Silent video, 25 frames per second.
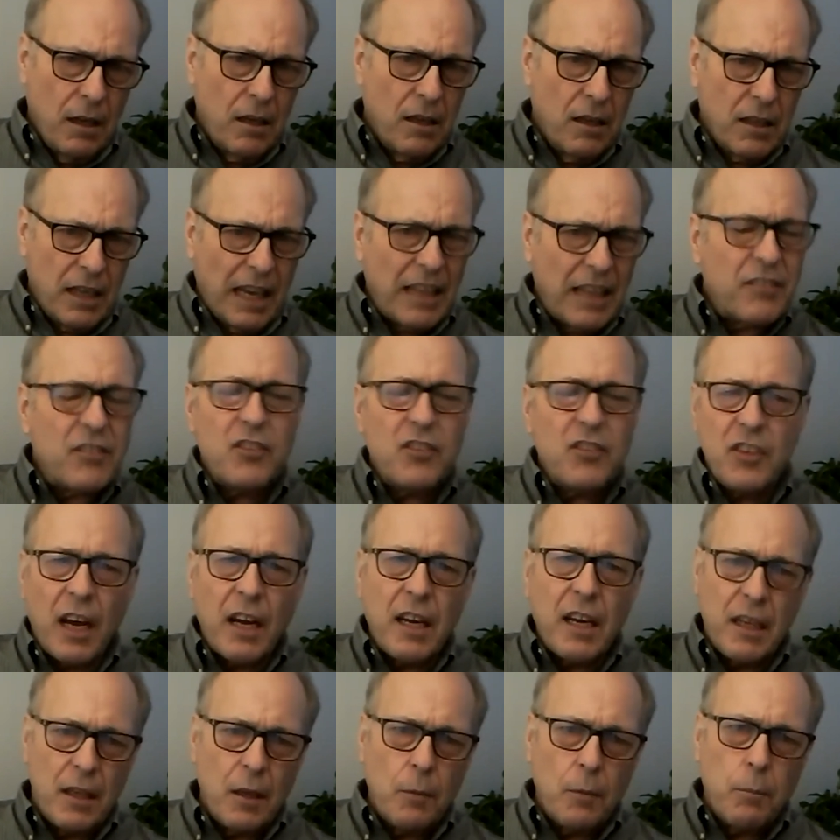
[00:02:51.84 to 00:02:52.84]
got
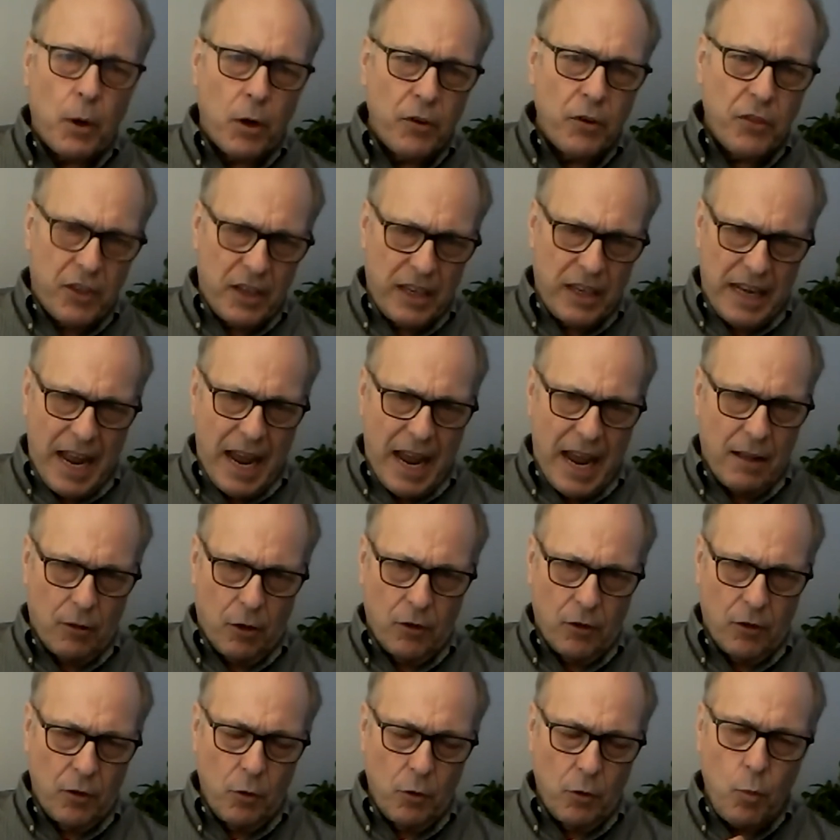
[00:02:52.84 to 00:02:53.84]
stuck in the birth canal
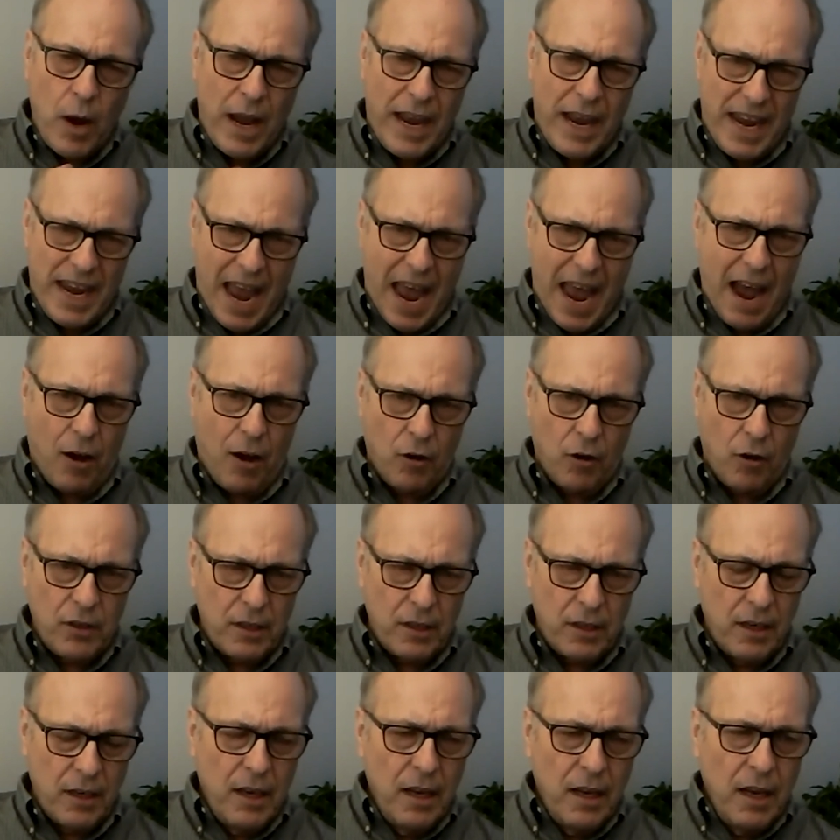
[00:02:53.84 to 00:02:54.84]
on the way out,
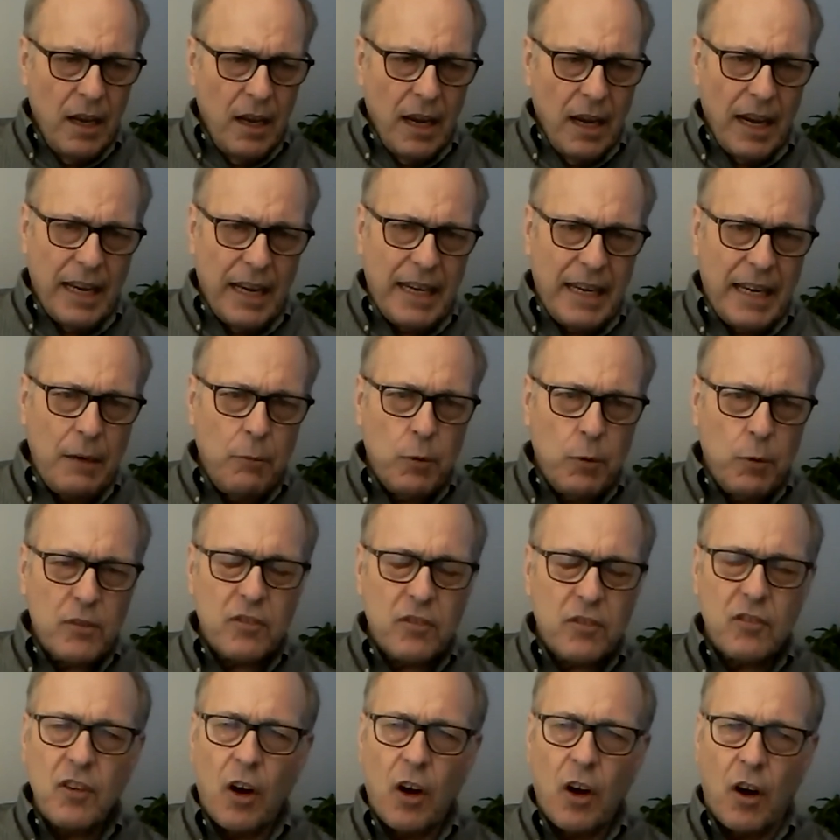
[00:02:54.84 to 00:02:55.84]
and he was
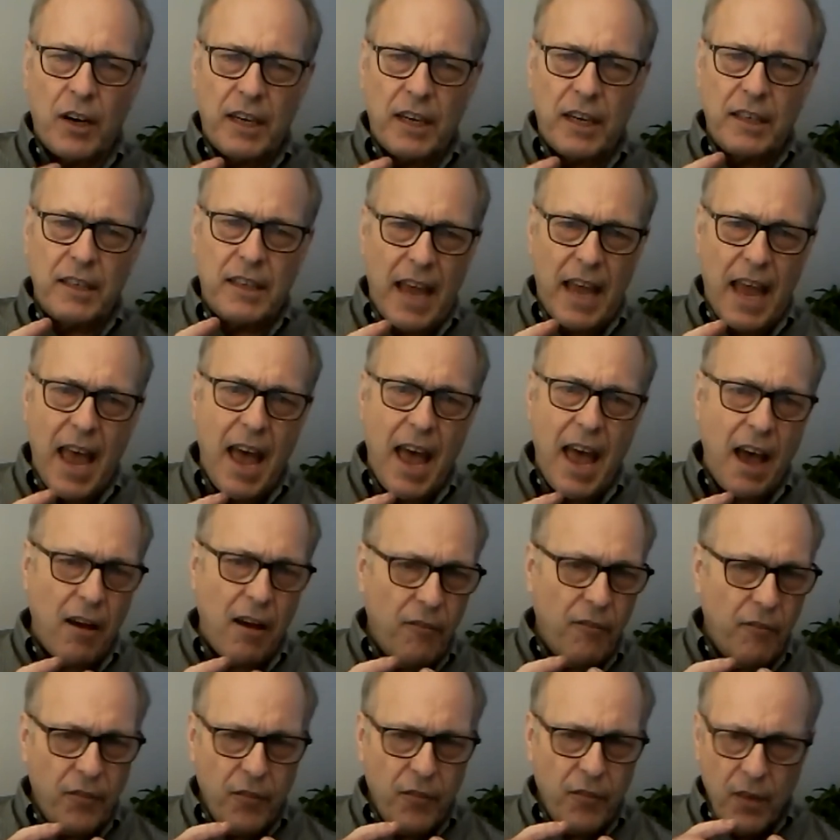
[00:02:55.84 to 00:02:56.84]
starting to
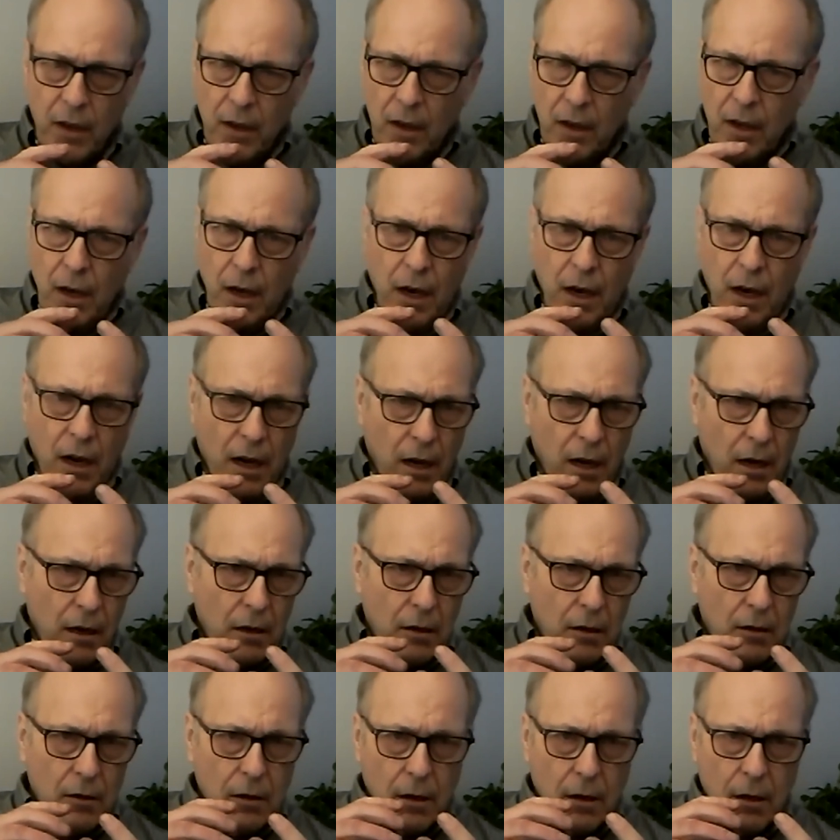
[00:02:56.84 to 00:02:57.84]
have
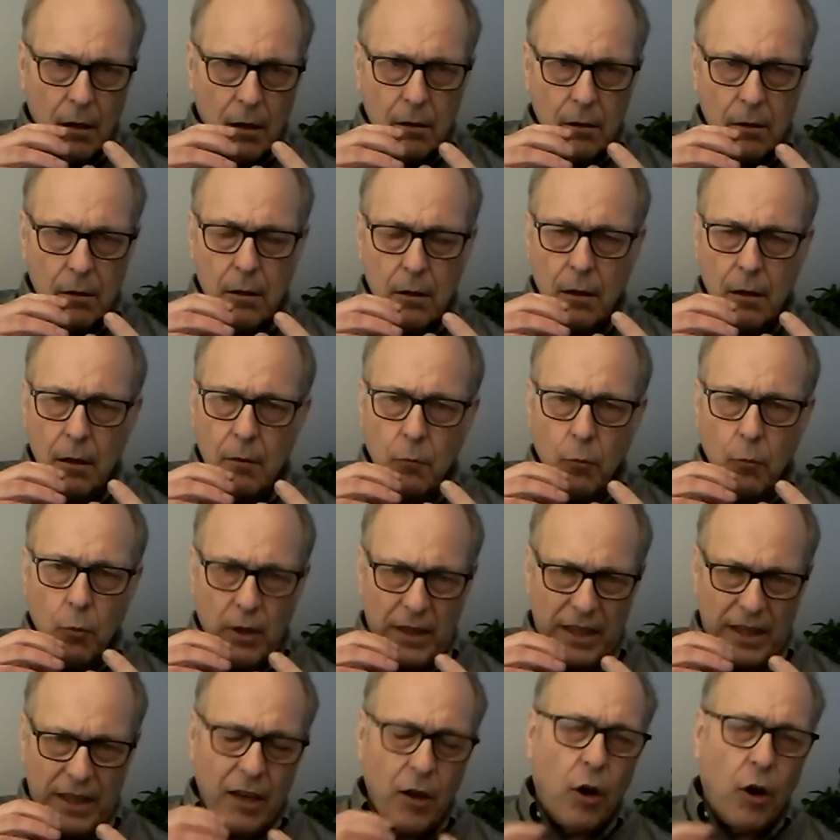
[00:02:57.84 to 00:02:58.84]
what
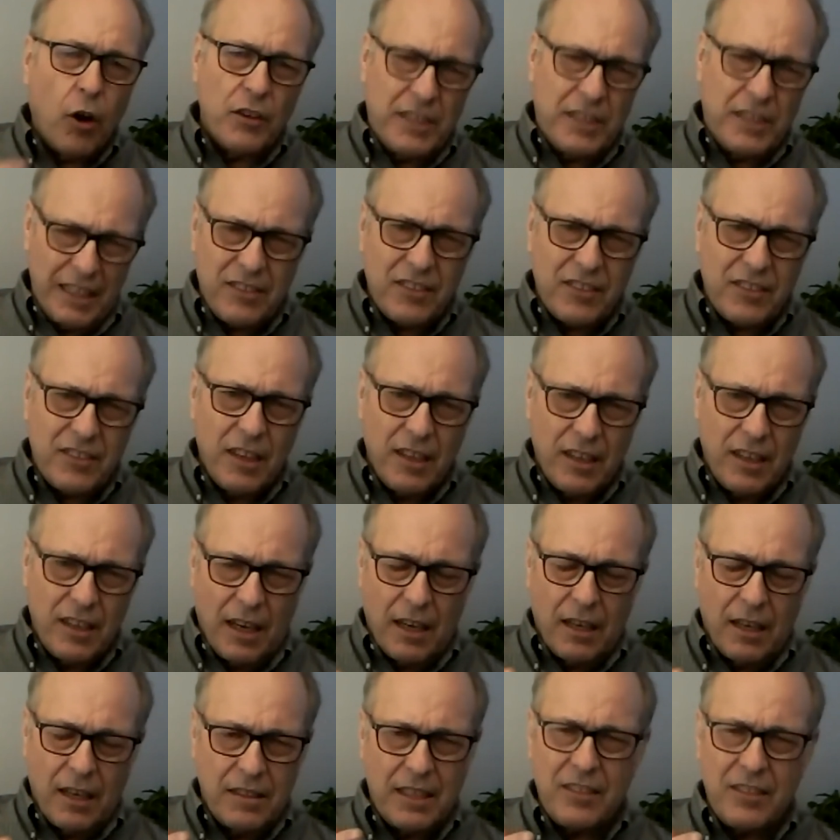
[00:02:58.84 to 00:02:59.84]
they call
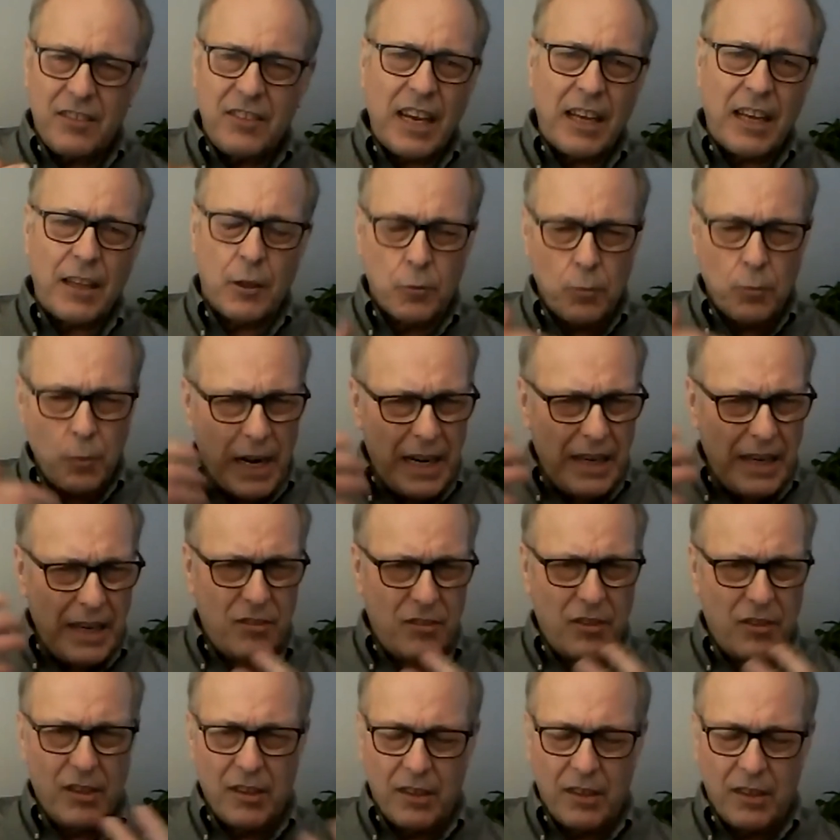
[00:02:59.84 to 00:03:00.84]

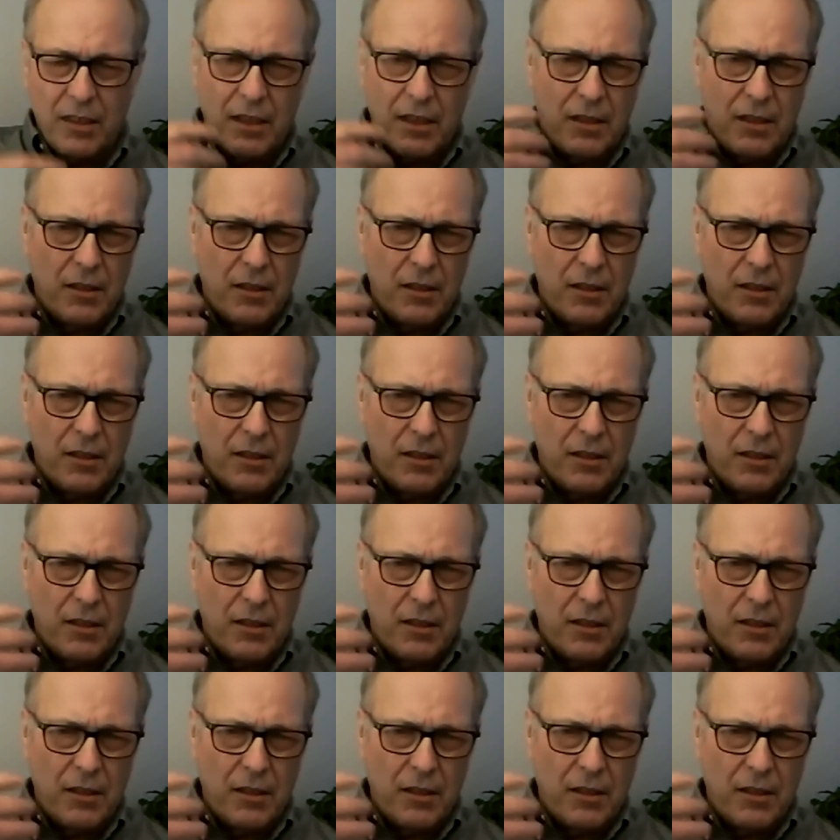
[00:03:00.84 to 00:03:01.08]
deceleration,